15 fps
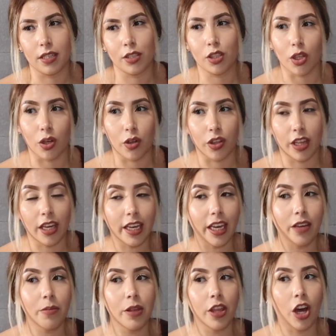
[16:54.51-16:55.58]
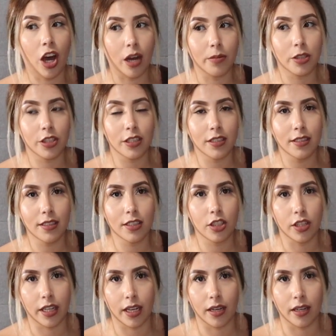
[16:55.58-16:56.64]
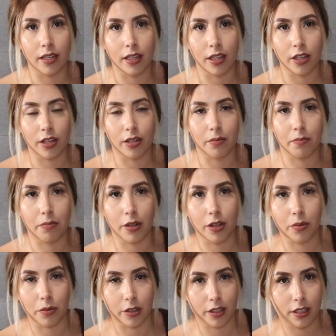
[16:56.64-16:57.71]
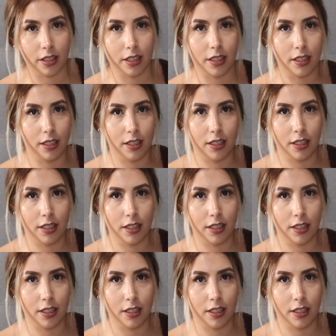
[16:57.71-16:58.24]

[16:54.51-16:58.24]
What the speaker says: So they gave me the option to get either blood work done